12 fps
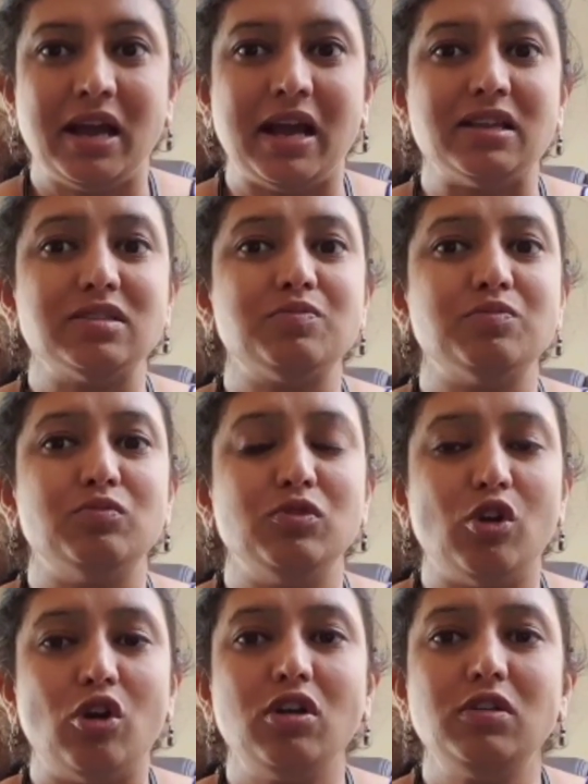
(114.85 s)
has
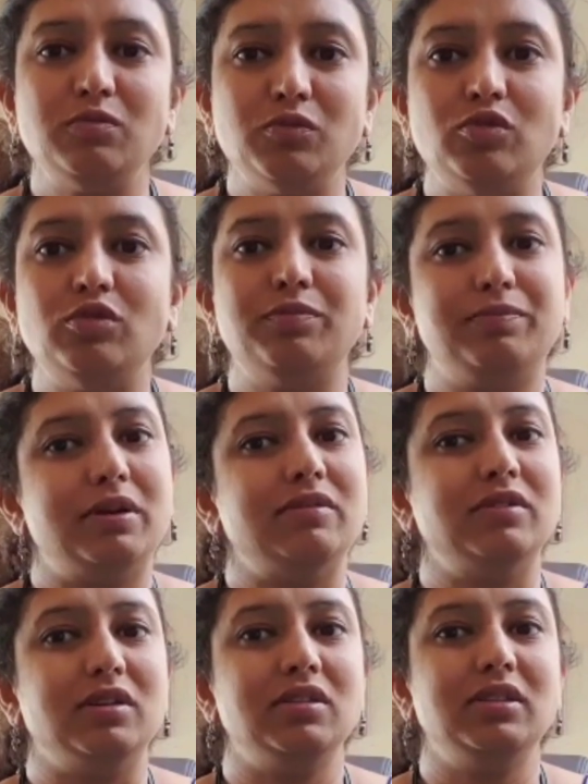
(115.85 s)
lot more
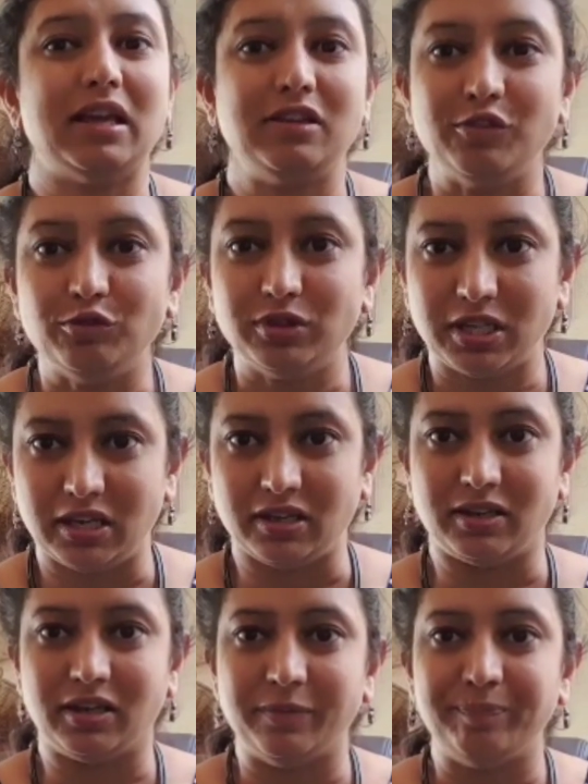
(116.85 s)
power than you
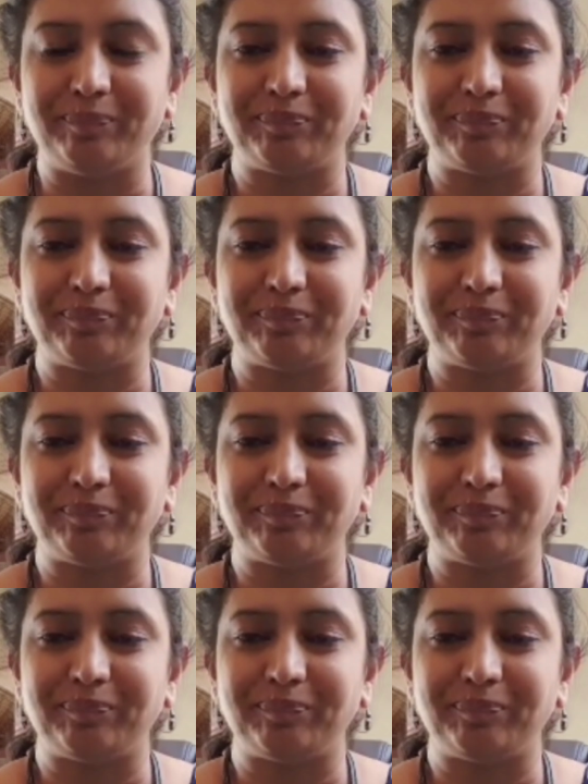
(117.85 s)
think.